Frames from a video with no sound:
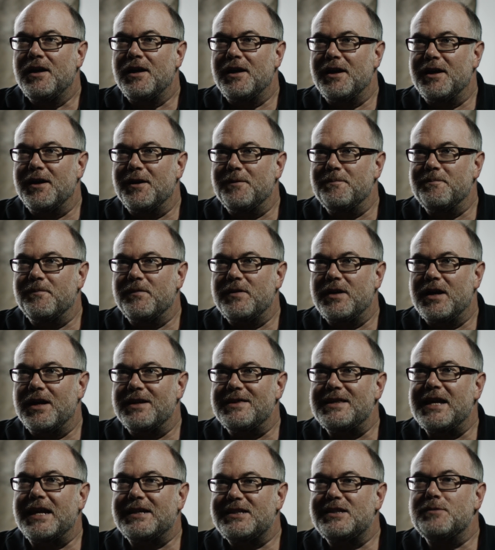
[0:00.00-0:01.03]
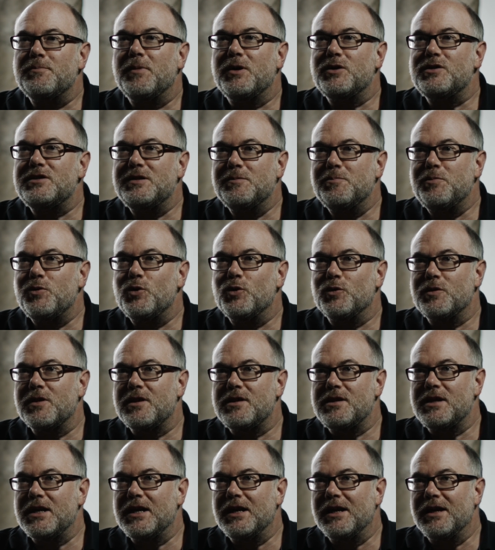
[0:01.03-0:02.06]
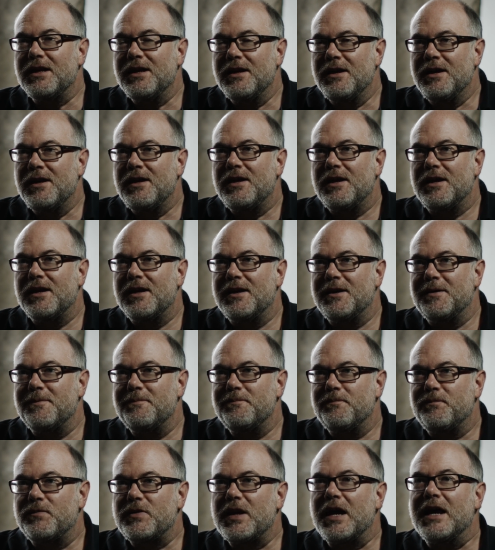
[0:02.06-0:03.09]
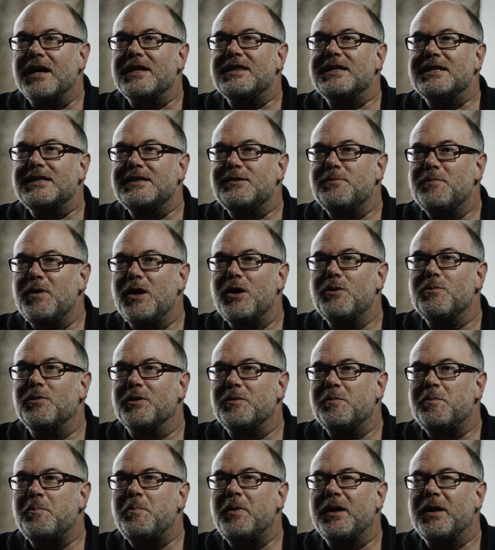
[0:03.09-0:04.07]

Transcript: um, and that's the most important thing um, at this moment.